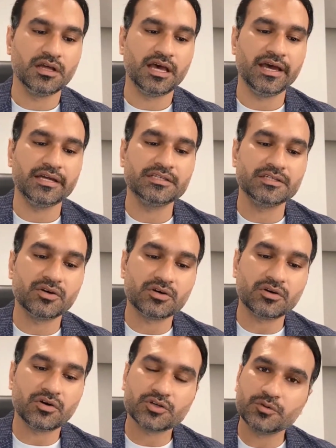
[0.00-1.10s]
and
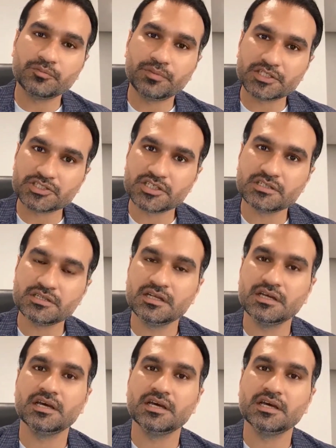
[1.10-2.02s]
your occupation